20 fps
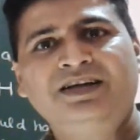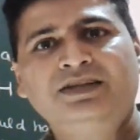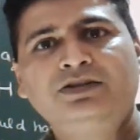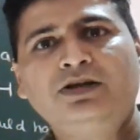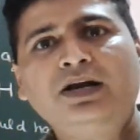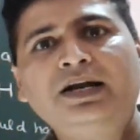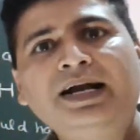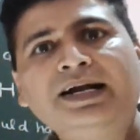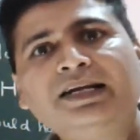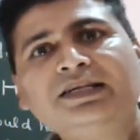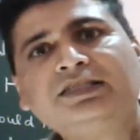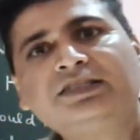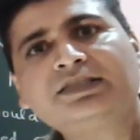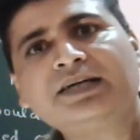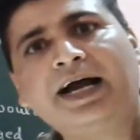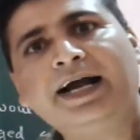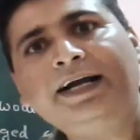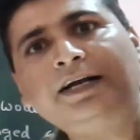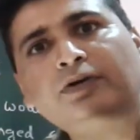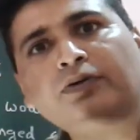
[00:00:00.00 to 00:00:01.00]
Now let us
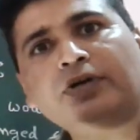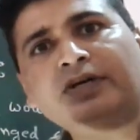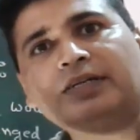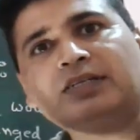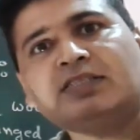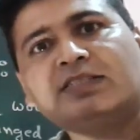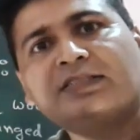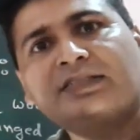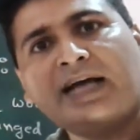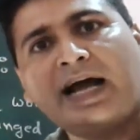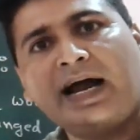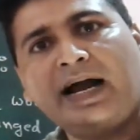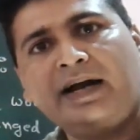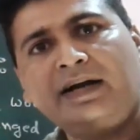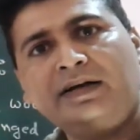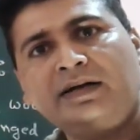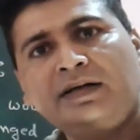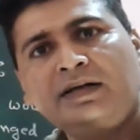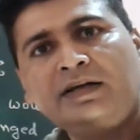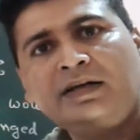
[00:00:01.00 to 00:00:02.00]
try to
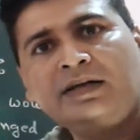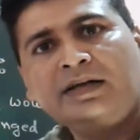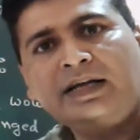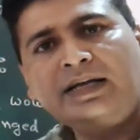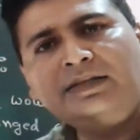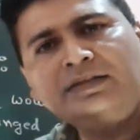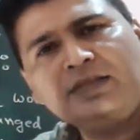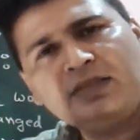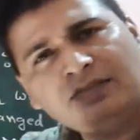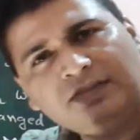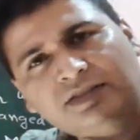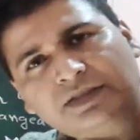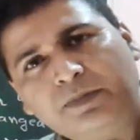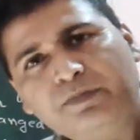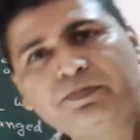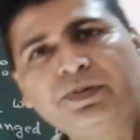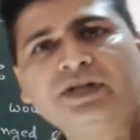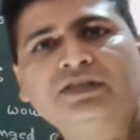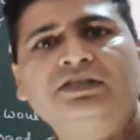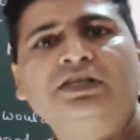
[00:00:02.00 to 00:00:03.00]
understand in this
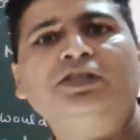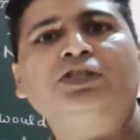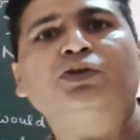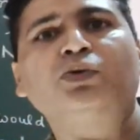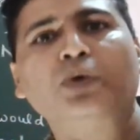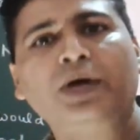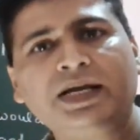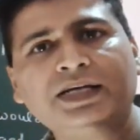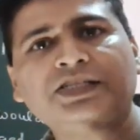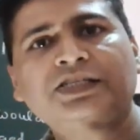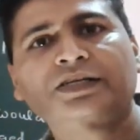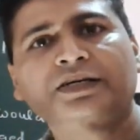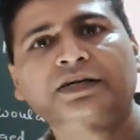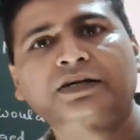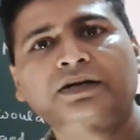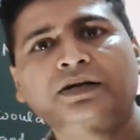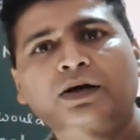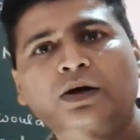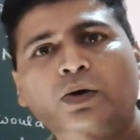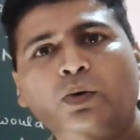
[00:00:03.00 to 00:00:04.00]
simple
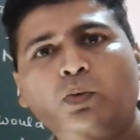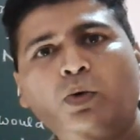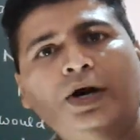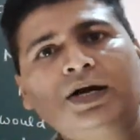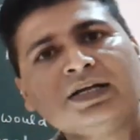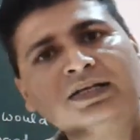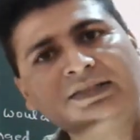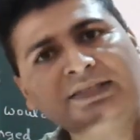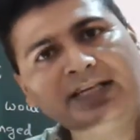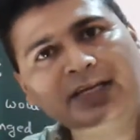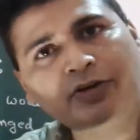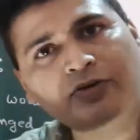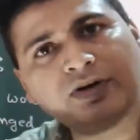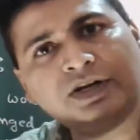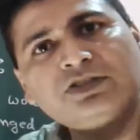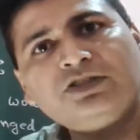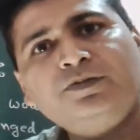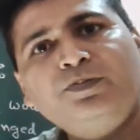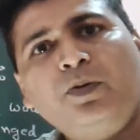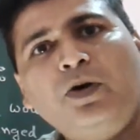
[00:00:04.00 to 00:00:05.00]
situation what is
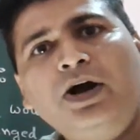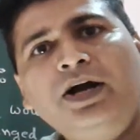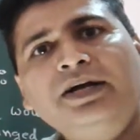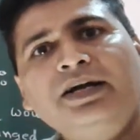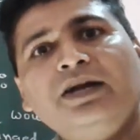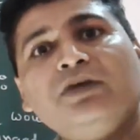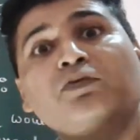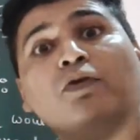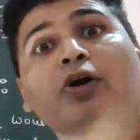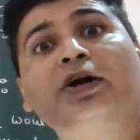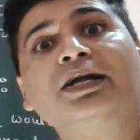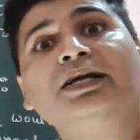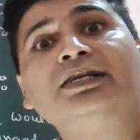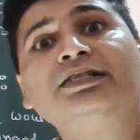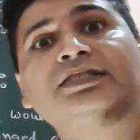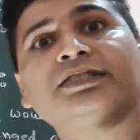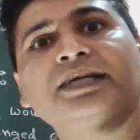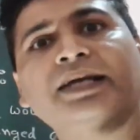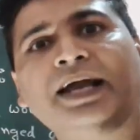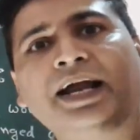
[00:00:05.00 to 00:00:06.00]
equivalence point and what
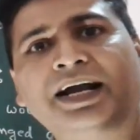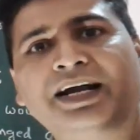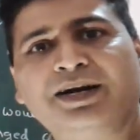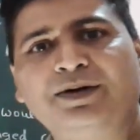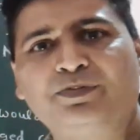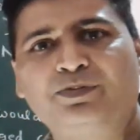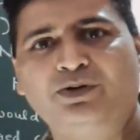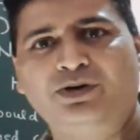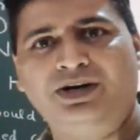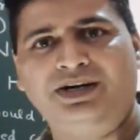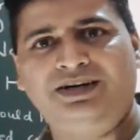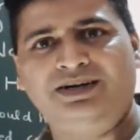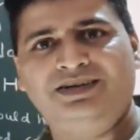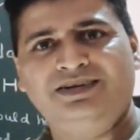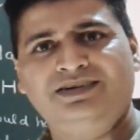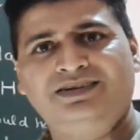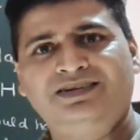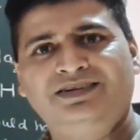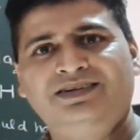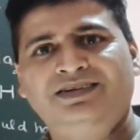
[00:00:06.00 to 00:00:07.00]
is end point.
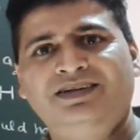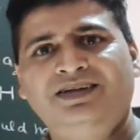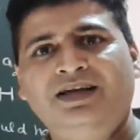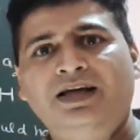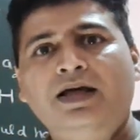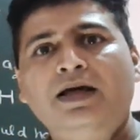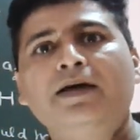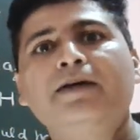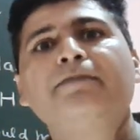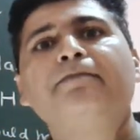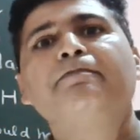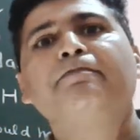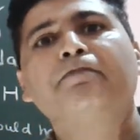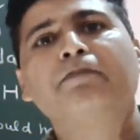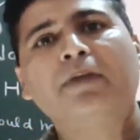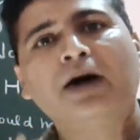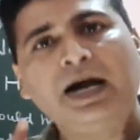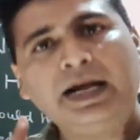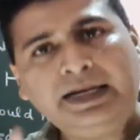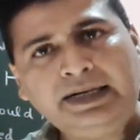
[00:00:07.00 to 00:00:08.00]

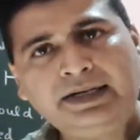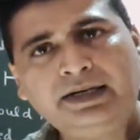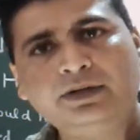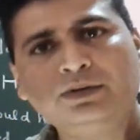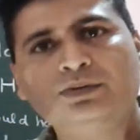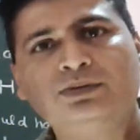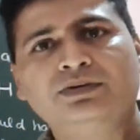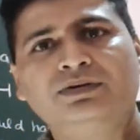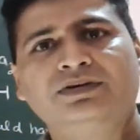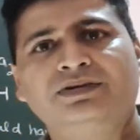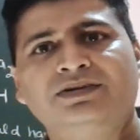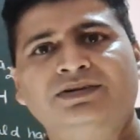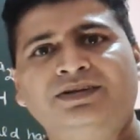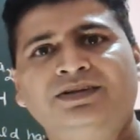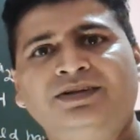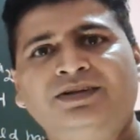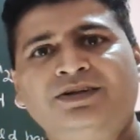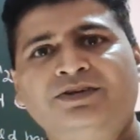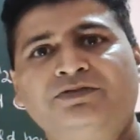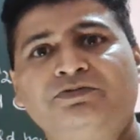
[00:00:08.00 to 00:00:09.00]
Mind you,
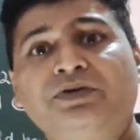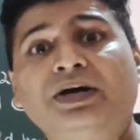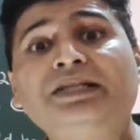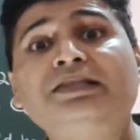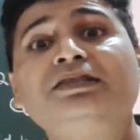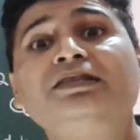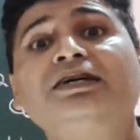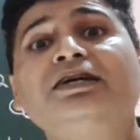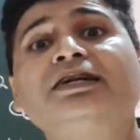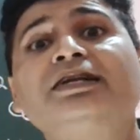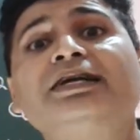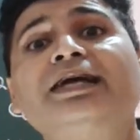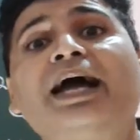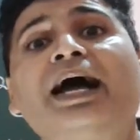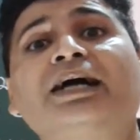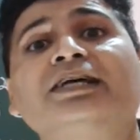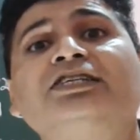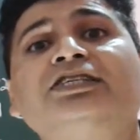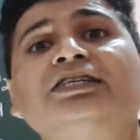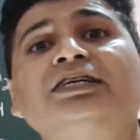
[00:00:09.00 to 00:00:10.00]
when the
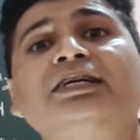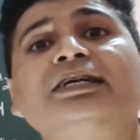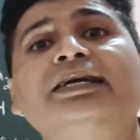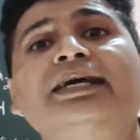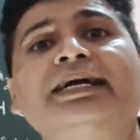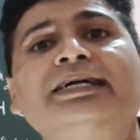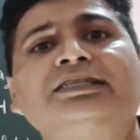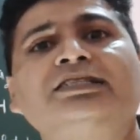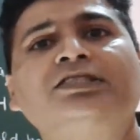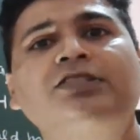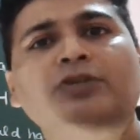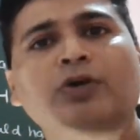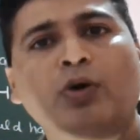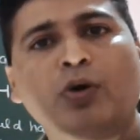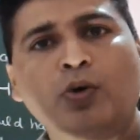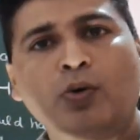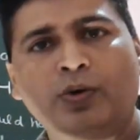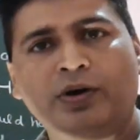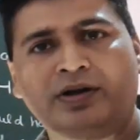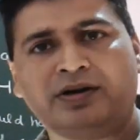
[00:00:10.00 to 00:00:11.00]
reaction gets
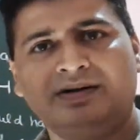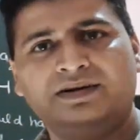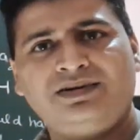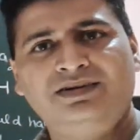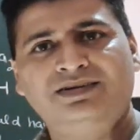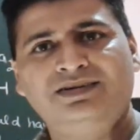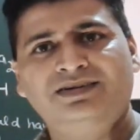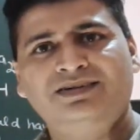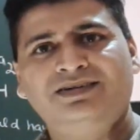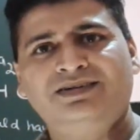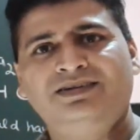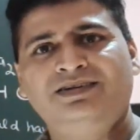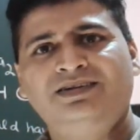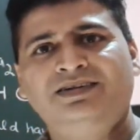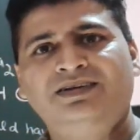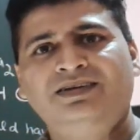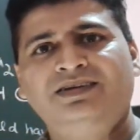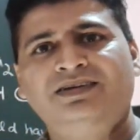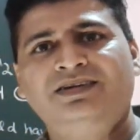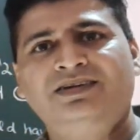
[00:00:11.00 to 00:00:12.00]
over,
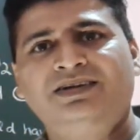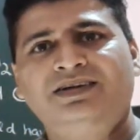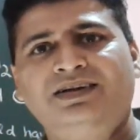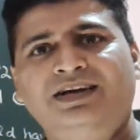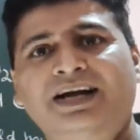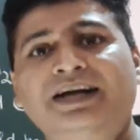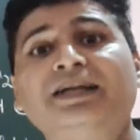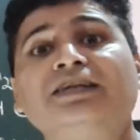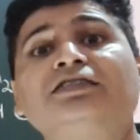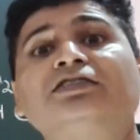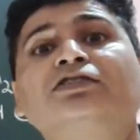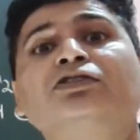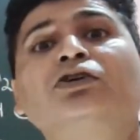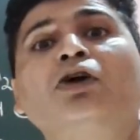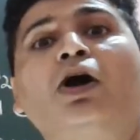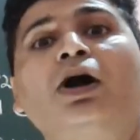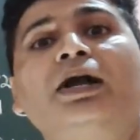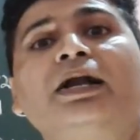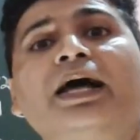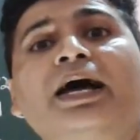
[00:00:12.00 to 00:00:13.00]
it is
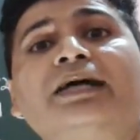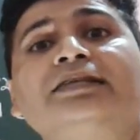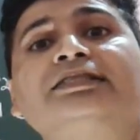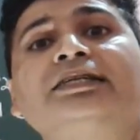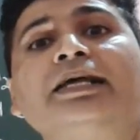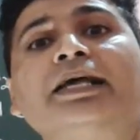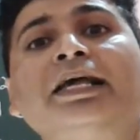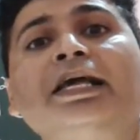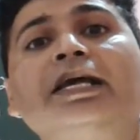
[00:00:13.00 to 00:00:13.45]
called as